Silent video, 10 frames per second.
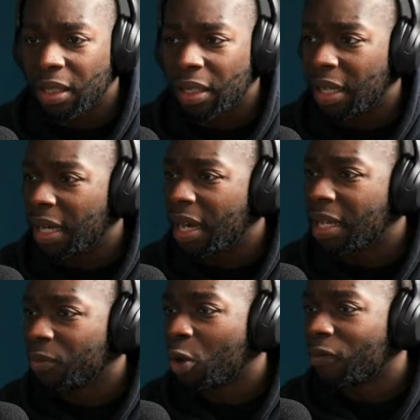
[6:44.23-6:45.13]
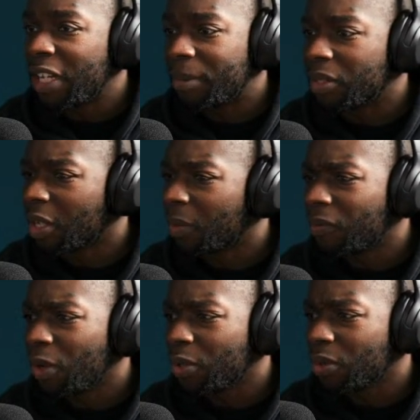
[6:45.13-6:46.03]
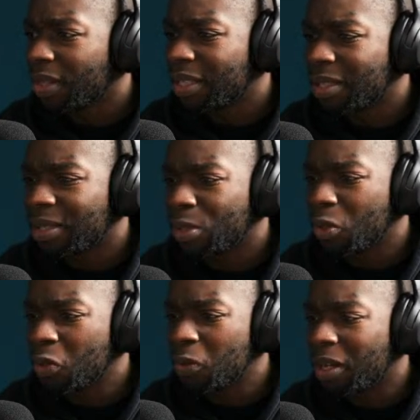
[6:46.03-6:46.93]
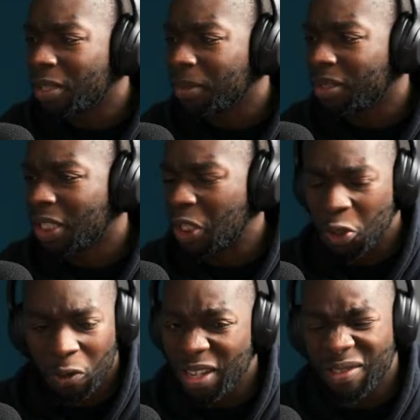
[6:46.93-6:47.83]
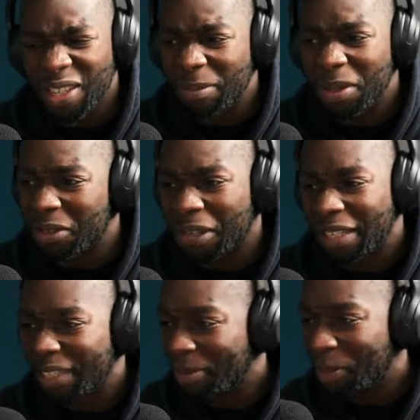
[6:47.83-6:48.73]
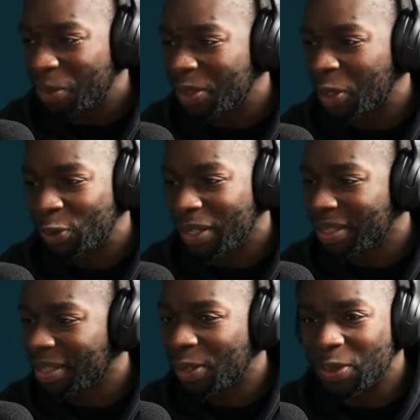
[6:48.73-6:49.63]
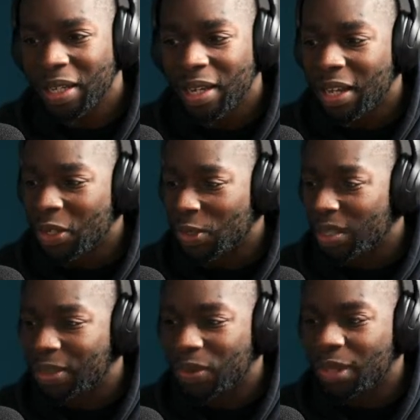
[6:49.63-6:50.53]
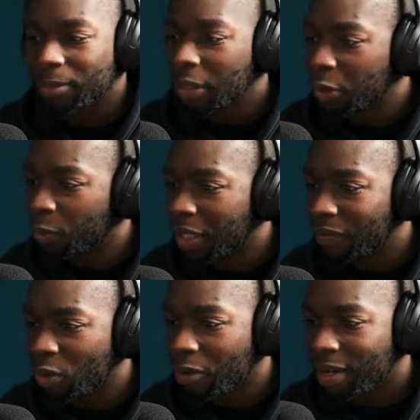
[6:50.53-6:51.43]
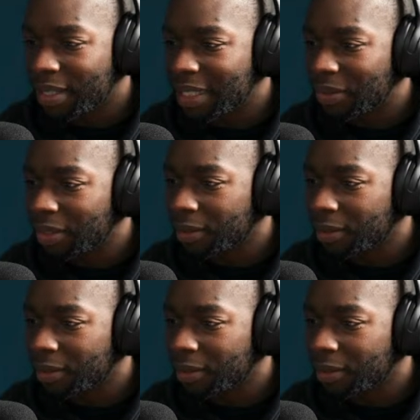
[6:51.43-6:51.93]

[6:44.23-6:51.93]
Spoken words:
And we've got a readme, so I won't focus on this too much because who reads readmes, right? I mean, we just go straight to the code. So let's do that. Oh, wait, have we got credits down here?